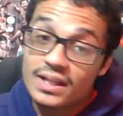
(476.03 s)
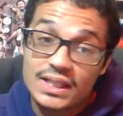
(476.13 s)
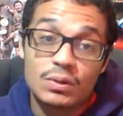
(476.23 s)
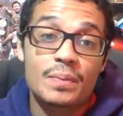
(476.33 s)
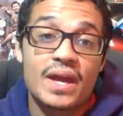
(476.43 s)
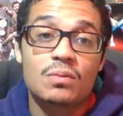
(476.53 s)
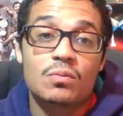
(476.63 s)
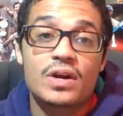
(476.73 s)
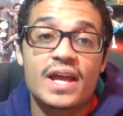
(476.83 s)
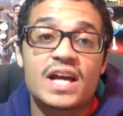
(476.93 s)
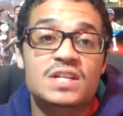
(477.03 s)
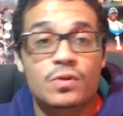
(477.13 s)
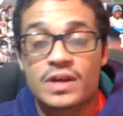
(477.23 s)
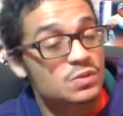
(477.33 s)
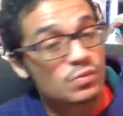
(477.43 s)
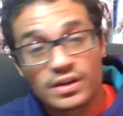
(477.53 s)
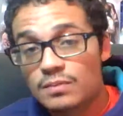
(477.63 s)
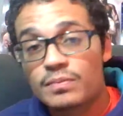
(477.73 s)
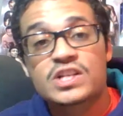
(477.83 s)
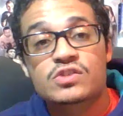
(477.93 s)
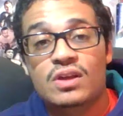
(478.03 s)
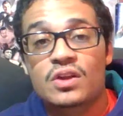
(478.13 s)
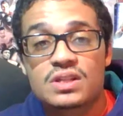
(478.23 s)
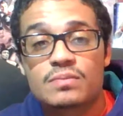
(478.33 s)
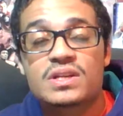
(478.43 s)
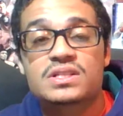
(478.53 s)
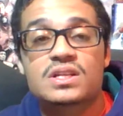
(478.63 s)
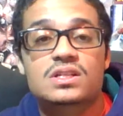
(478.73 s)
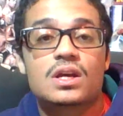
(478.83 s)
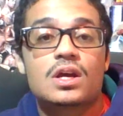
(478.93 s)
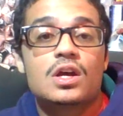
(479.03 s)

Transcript: They would have paid him what he asked for. He's one of the best trainers in the business.